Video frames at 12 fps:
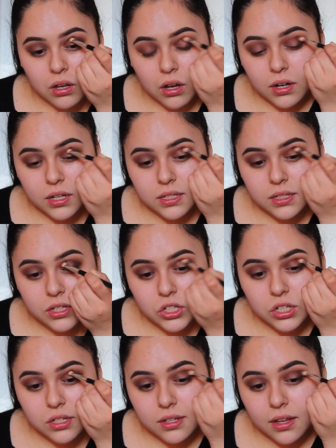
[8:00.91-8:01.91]
Honestly,
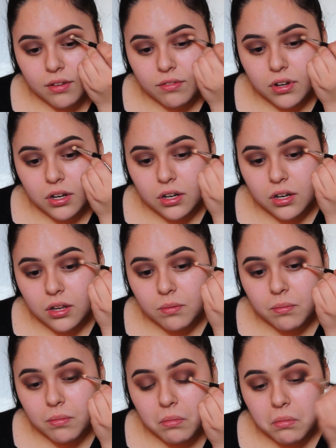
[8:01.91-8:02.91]
she doesn't have a nickname.
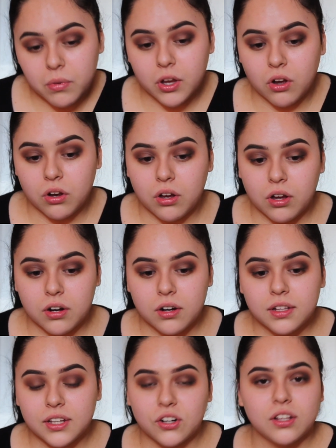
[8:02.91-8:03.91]
We all call
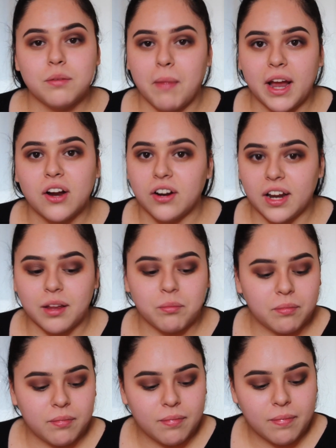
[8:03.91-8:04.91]
her literally by her
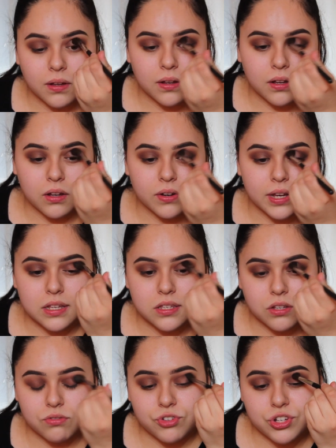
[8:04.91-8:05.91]
name. Okay,
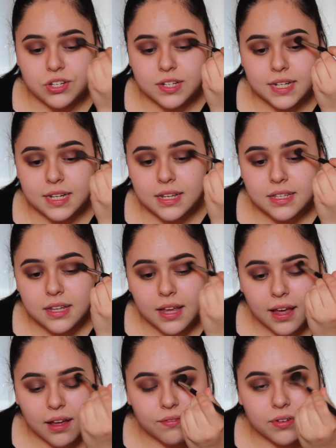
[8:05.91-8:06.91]
so she doesn't
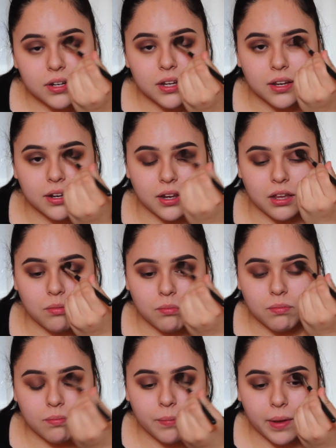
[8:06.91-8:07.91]
have a
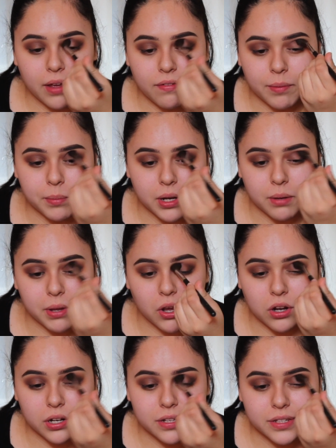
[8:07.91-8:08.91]
nickname, if I'm going to be
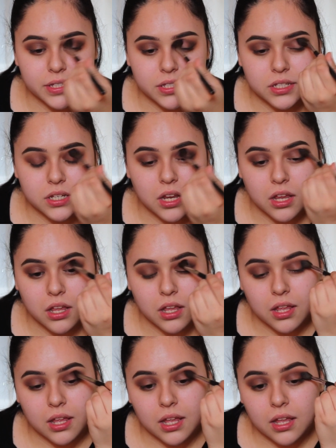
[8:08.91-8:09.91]
honest.
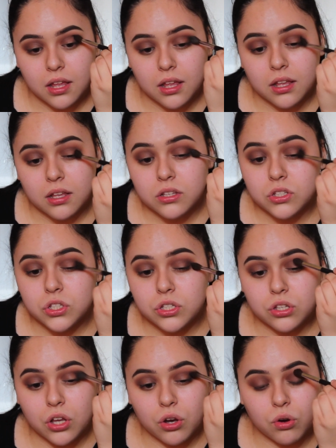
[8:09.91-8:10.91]

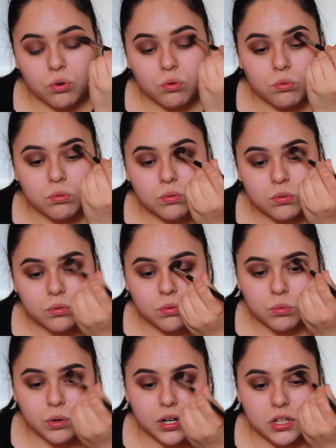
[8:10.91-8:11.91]
So,
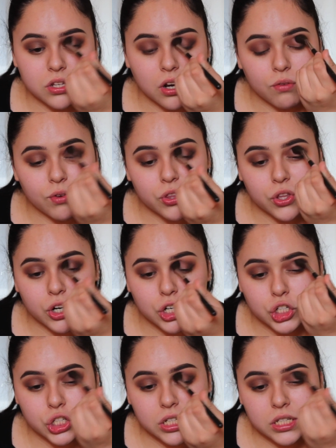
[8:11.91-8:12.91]
we're going to start off with
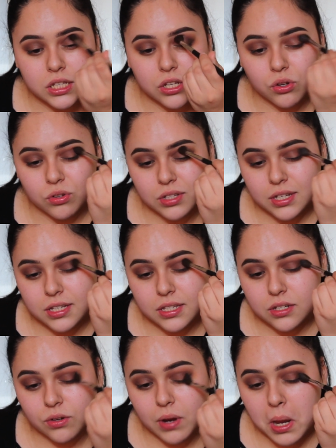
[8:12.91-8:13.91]
her. She's the
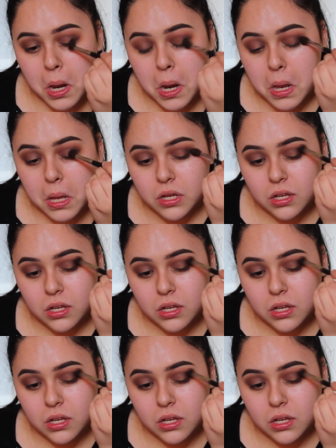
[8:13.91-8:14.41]
oldest, okay?